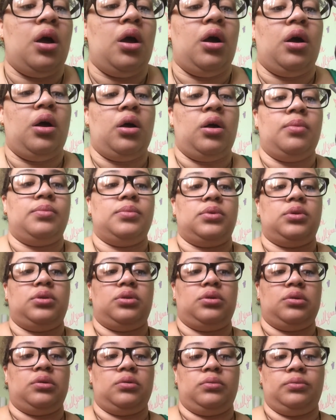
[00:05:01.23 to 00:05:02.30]
Um,
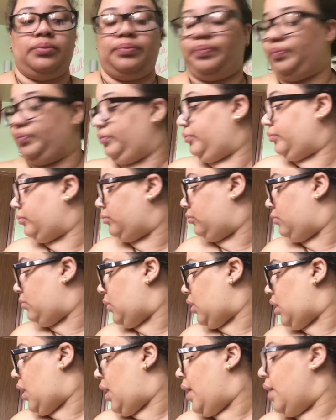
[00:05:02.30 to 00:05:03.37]
so
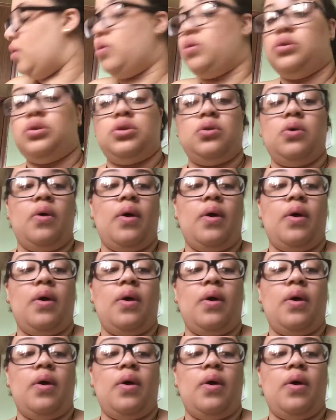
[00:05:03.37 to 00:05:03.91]
I also